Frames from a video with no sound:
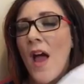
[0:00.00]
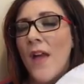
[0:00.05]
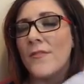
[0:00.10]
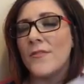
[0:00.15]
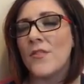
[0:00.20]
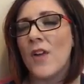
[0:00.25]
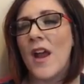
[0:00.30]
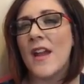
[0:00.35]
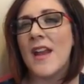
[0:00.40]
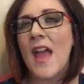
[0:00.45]

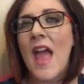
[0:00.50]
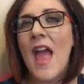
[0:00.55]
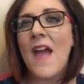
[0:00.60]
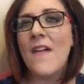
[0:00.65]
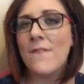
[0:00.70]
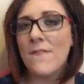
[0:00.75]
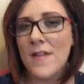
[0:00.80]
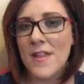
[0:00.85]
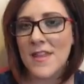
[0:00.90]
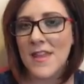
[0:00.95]
I've tried
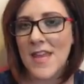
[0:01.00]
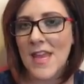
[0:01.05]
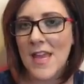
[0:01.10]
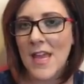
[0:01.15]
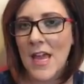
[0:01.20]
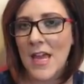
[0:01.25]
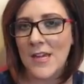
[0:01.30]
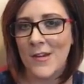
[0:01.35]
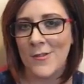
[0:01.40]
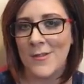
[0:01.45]

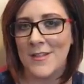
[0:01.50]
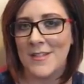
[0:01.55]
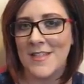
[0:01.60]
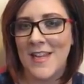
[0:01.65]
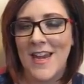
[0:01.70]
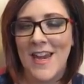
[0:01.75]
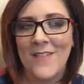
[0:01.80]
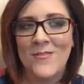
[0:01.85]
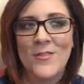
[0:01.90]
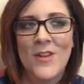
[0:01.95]
everything under the
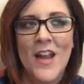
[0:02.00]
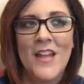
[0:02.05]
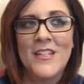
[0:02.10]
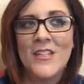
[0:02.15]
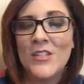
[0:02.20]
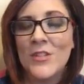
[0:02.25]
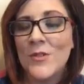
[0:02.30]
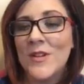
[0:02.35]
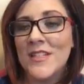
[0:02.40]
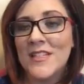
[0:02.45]
sun. I've tried
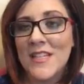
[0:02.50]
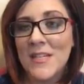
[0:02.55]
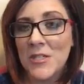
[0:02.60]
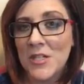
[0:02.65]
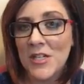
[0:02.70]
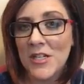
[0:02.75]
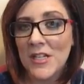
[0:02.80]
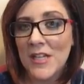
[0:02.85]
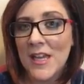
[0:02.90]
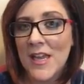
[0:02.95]
to do it
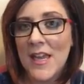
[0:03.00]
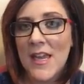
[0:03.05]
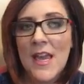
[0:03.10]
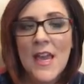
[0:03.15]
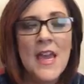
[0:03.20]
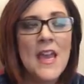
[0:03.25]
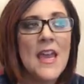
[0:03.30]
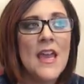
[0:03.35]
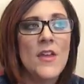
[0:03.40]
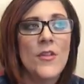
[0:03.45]
digitally
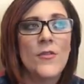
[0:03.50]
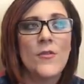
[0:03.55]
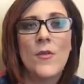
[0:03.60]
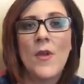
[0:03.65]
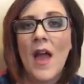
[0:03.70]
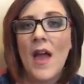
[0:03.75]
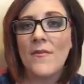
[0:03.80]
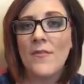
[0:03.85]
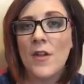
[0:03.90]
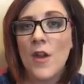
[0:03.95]

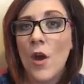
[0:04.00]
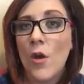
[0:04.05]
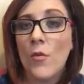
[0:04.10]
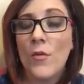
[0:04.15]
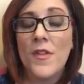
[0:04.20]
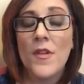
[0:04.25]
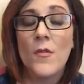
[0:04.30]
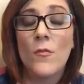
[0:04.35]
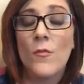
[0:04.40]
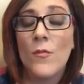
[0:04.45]
through
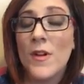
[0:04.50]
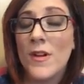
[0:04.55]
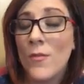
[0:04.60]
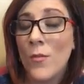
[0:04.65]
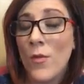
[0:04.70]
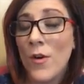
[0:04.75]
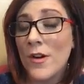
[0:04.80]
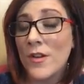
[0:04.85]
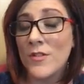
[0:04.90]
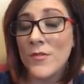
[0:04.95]
Evernote
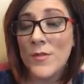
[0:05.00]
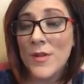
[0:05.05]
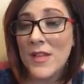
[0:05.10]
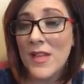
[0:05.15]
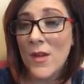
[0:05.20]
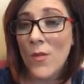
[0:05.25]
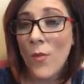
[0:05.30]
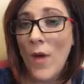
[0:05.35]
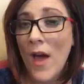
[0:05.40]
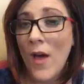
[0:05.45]
that worked
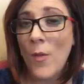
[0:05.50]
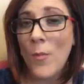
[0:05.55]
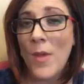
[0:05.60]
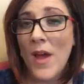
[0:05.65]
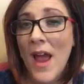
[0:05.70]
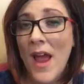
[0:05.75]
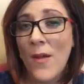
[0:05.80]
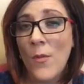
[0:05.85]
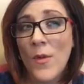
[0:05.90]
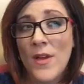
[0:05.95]
really well,
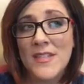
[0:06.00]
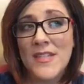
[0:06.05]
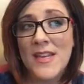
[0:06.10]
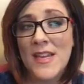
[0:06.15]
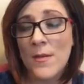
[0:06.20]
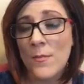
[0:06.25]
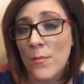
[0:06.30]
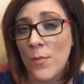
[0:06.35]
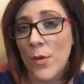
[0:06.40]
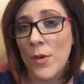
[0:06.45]
but I
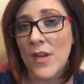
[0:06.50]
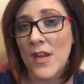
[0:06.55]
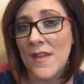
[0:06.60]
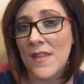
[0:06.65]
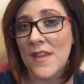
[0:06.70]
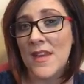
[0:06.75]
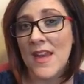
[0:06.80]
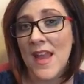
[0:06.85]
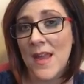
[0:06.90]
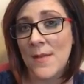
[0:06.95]
wasn't
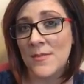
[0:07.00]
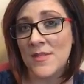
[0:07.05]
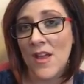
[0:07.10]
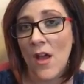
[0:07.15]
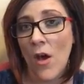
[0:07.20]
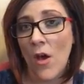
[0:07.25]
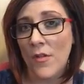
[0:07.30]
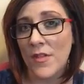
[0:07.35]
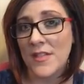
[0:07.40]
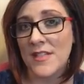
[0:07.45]
inputting the names
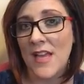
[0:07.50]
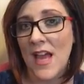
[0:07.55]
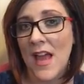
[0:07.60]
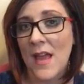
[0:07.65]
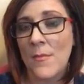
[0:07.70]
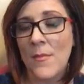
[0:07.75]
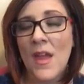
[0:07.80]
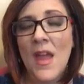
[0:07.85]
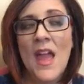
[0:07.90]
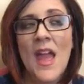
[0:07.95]
all the
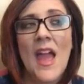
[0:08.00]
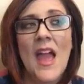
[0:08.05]
time.